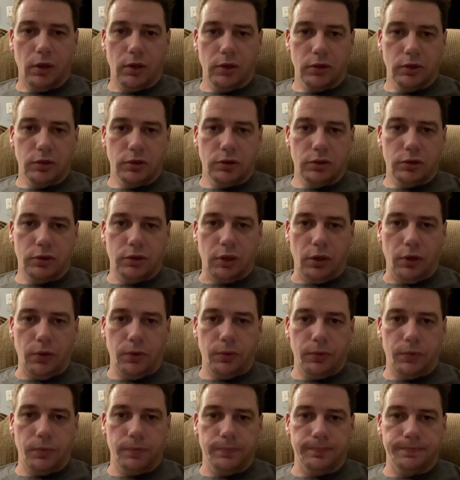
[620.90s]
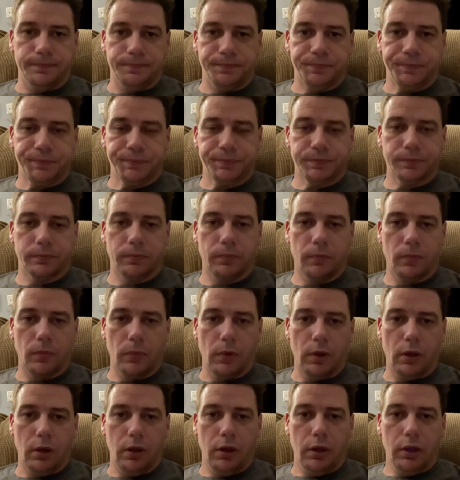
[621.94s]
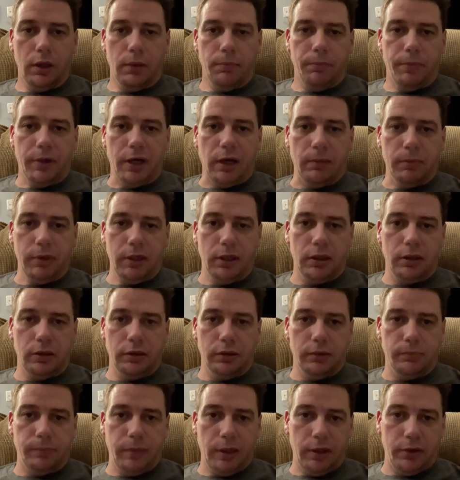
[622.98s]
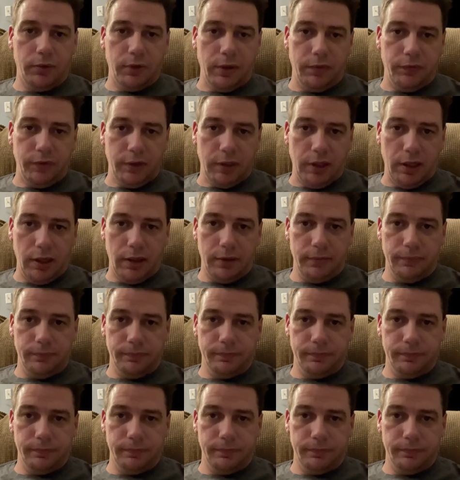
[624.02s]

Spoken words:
So, but I'm getting a little better every day.